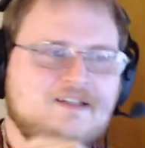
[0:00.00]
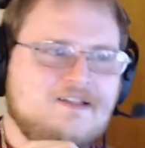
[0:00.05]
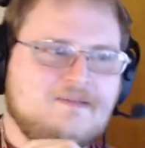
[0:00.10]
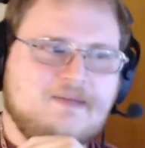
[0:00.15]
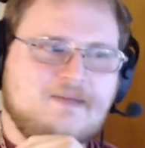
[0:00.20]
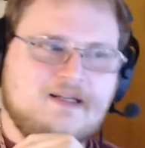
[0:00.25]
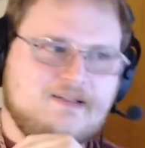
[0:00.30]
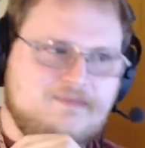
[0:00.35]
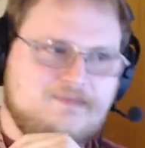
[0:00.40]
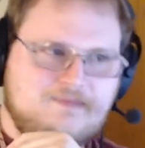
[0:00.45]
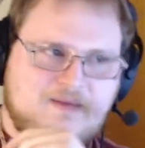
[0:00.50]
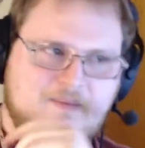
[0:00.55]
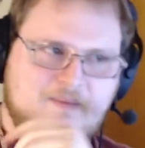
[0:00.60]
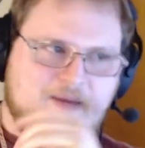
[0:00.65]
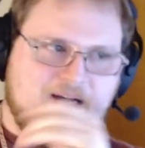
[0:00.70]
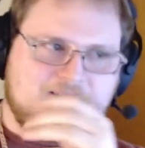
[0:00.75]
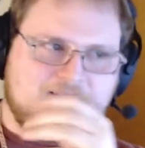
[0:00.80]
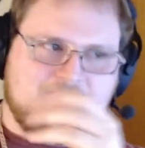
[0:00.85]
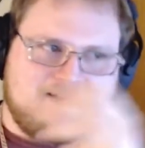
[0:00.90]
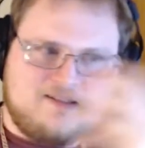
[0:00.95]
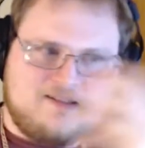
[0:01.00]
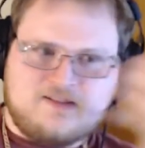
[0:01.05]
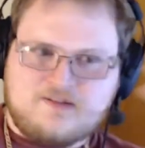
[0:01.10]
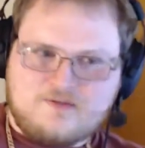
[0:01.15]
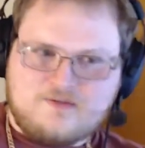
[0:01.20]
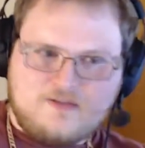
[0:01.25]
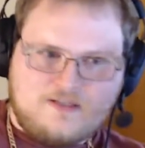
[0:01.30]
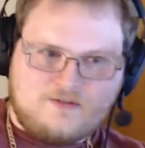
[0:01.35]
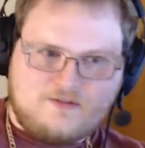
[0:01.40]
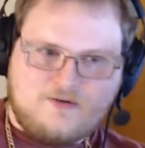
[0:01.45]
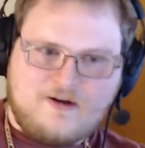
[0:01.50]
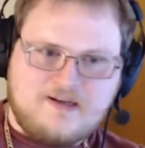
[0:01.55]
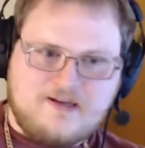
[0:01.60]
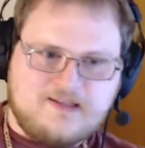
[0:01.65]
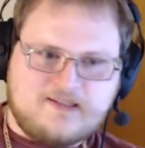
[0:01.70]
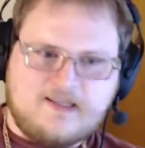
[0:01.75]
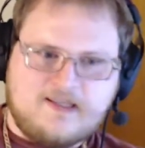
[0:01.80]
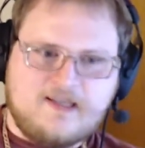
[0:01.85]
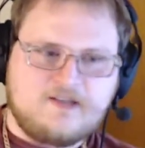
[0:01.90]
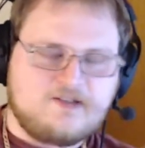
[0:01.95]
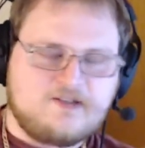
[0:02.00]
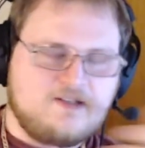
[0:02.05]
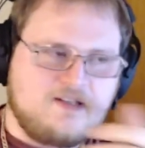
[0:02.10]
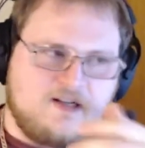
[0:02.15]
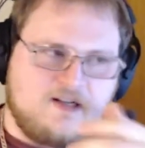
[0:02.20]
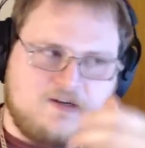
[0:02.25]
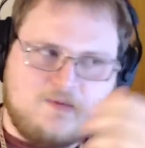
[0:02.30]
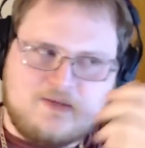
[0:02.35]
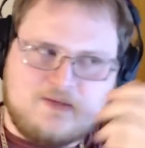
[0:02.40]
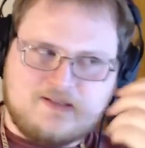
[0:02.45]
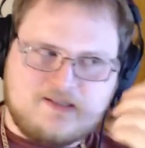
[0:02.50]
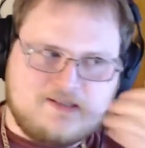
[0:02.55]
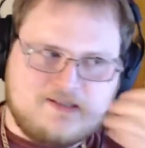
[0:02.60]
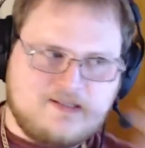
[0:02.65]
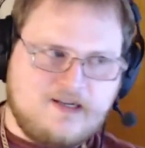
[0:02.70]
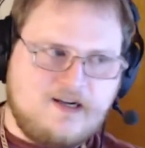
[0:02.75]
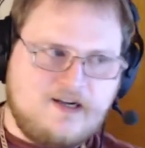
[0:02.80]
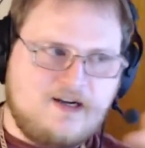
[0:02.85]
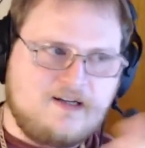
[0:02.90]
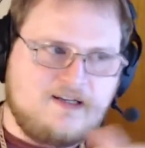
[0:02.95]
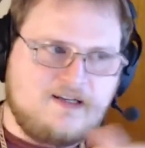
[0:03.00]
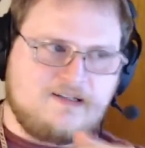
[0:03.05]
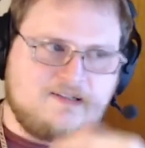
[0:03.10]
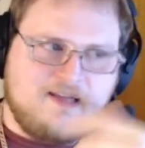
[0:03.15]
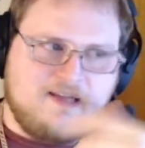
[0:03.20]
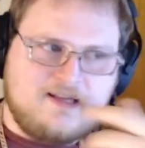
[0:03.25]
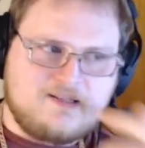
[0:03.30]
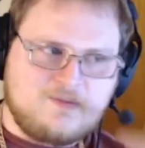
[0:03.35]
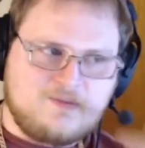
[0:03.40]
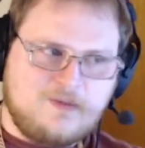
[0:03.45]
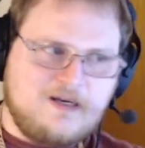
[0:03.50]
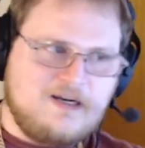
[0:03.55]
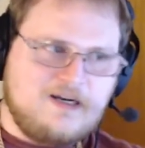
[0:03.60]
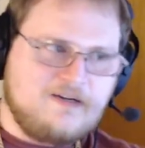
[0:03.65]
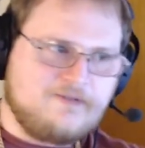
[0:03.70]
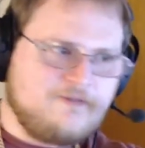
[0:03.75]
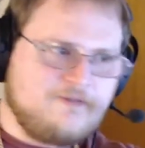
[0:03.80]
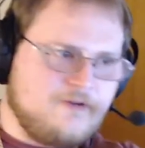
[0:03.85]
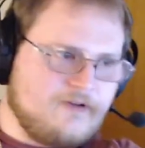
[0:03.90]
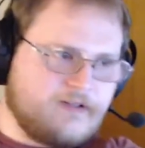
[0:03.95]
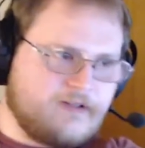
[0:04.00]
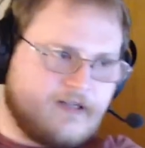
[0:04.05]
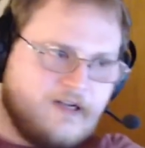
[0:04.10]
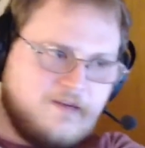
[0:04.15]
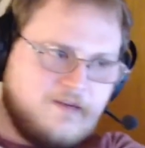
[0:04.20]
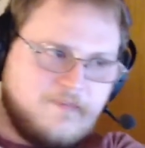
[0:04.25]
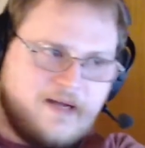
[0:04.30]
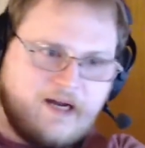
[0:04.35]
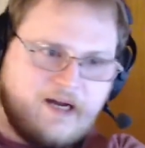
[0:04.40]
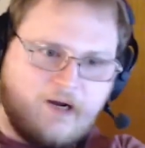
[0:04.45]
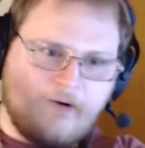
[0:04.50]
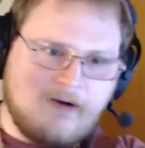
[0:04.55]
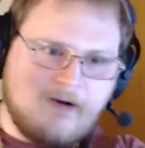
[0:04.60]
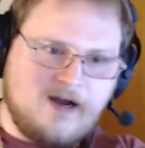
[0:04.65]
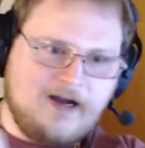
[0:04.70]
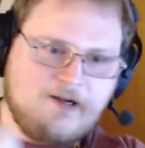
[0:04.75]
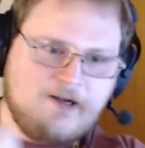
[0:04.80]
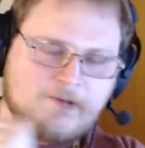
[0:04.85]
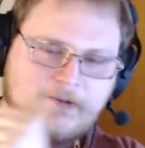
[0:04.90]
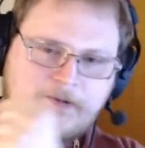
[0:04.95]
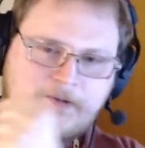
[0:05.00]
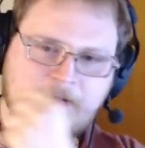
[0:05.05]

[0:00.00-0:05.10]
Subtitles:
My mind's like a train station. Like once it's gone, it takes a while for it to come back around.